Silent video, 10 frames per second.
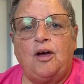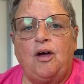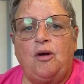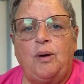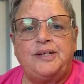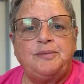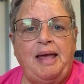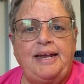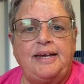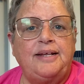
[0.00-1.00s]
who has
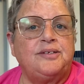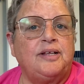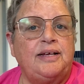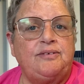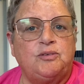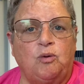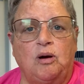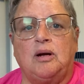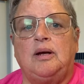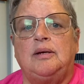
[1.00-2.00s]
made it his life's
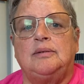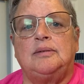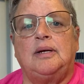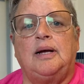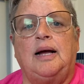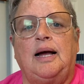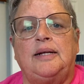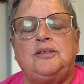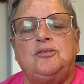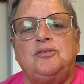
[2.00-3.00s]
work
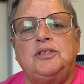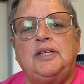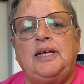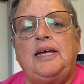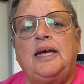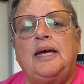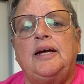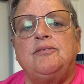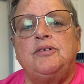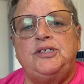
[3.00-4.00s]
to really
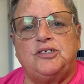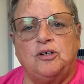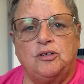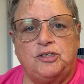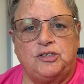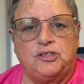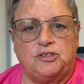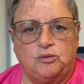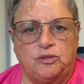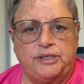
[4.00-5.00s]
research the
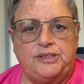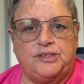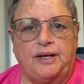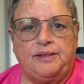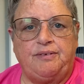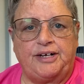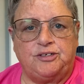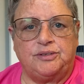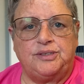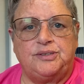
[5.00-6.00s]
stories of the
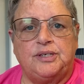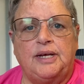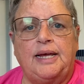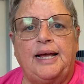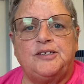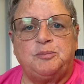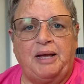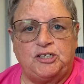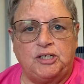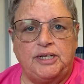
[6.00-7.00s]
veterans,
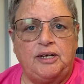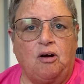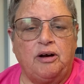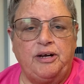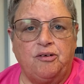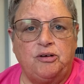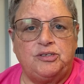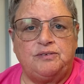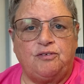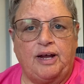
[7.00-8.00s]
especially our heroes
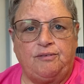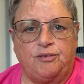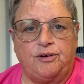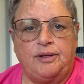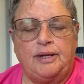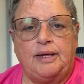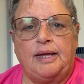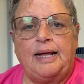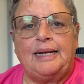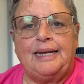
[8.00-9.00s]
in Frankfurt,
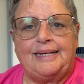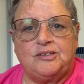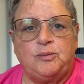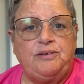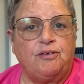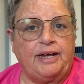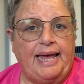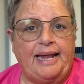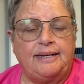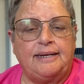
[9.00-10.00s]
lest we
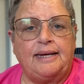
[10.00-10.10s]
forget.